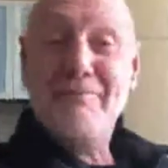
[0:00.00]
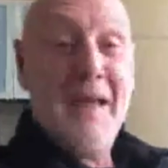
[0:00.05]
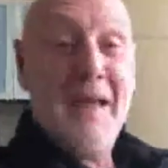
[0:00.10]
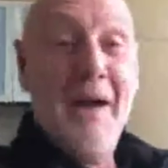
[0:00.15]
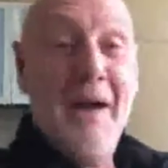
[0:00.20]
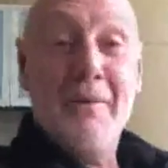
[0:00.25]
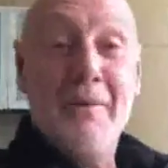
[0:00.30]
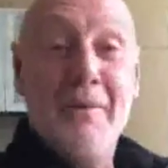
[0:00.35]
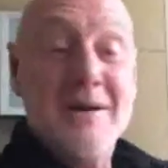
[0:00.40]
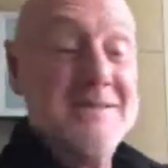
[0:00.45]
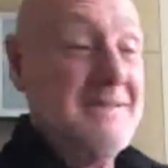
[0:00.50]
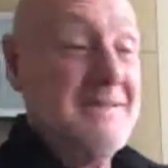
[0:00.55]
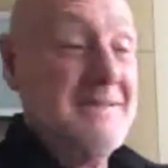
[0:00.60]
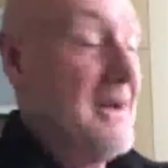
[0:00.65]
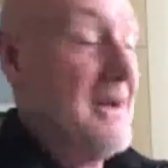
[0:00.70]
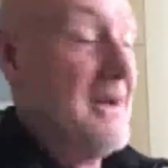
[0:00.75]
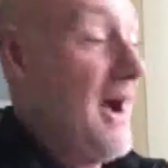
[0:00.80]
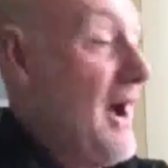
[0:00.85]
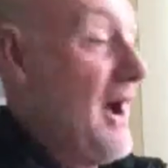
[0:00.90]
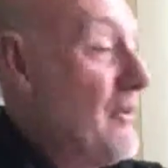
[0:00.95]

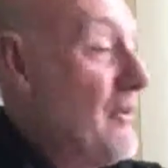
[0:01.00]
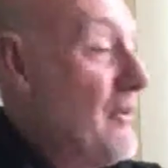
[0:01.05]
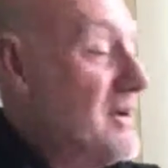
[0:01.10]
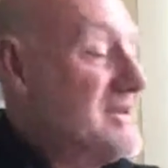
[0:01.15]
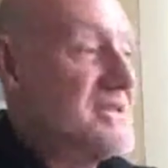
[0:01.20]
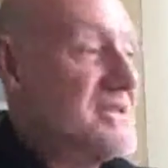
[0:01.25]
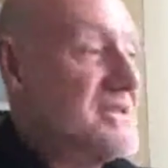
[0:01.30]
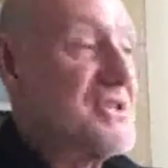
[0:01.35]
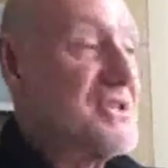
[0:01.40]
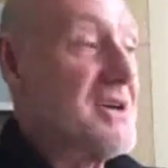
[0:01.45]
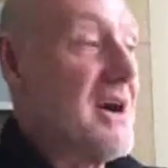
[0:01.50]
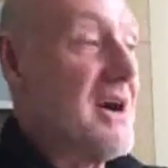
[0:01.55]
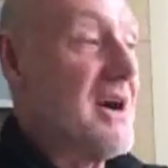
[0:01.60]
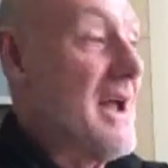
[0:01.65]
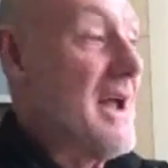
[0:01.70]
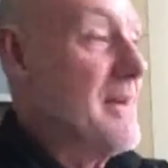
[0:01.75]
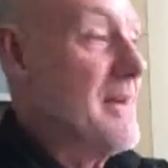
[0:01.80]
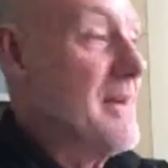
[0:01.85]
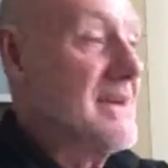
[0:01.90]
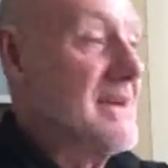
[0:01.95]
I wasn't shy
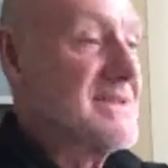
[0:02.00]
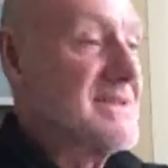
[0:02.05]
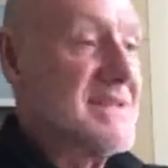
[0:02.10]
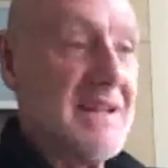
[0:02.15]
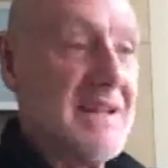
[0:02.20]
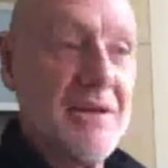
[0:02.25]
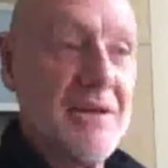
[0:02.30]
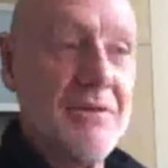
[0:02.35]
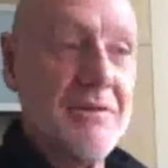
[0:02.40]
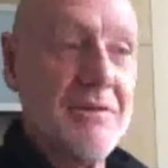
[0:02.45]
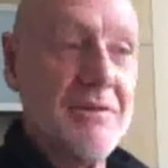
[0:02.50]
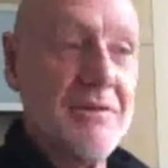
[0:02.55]
about telling you that.